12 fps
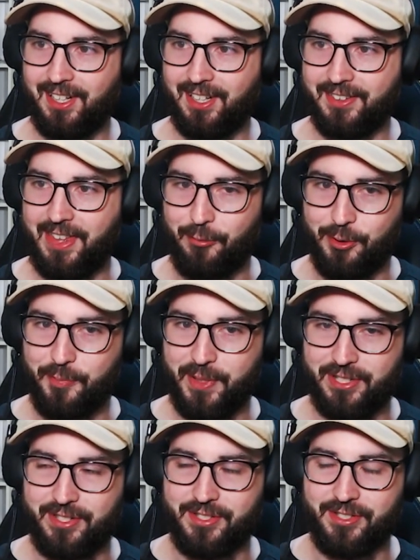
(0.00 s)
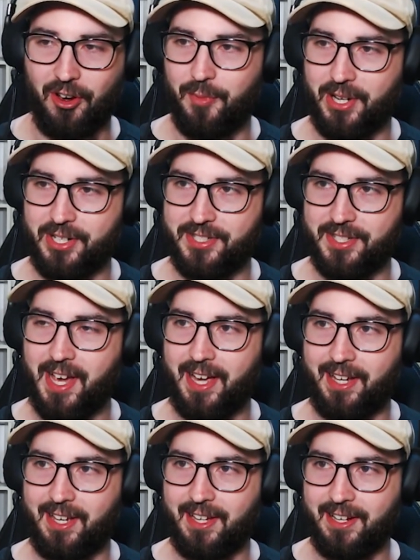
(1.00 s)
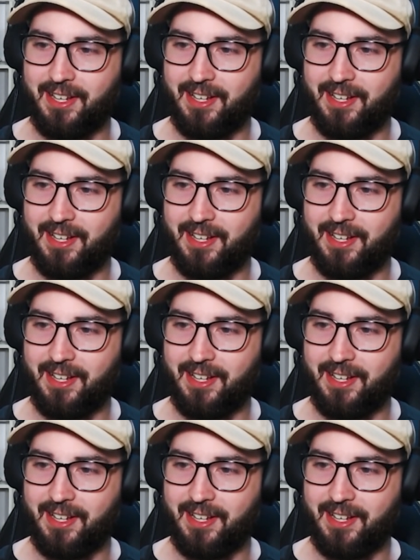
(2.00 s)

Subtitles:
That would be so much to take in.